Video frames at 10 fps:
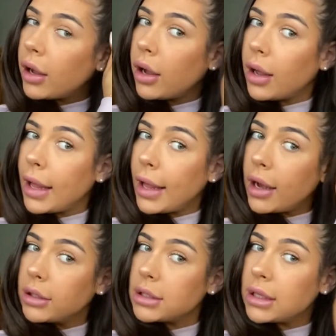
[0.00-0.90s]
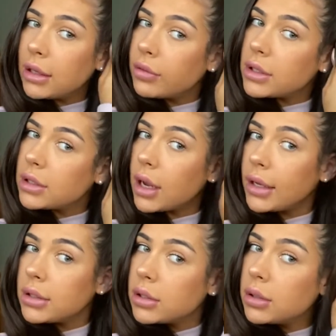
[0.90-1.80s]
hair underneath it's
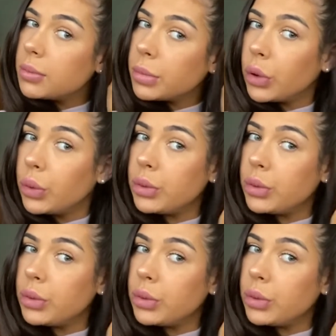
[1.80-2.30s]
nice and pulled